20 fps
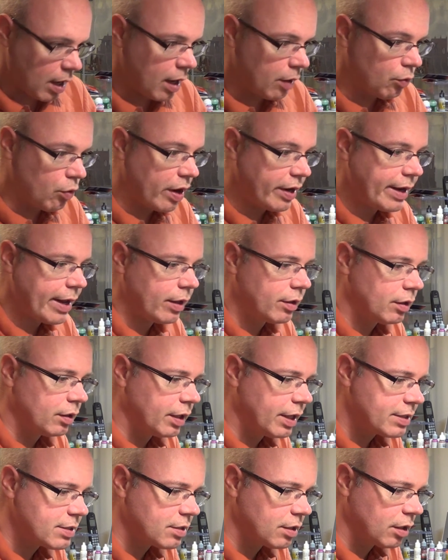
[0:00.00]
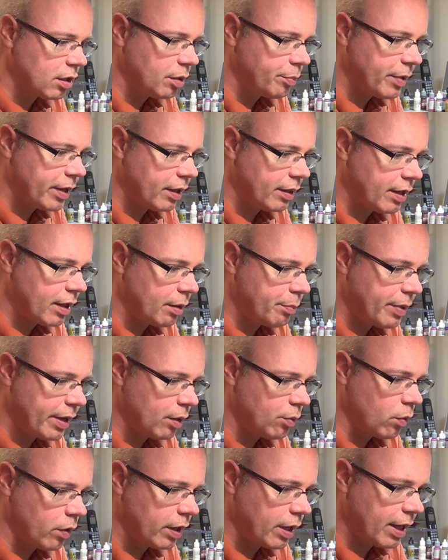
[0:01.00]
I'll run down the list a little bit and then
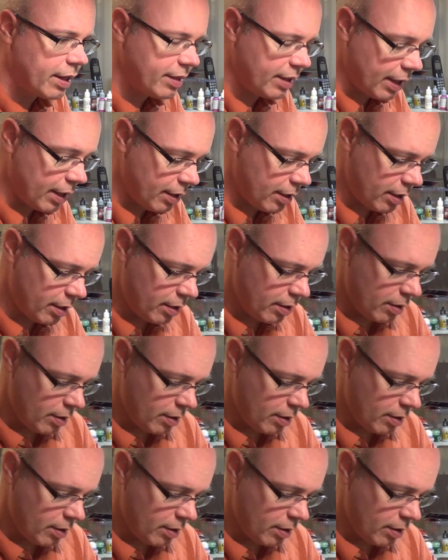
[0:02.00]
pick one. I think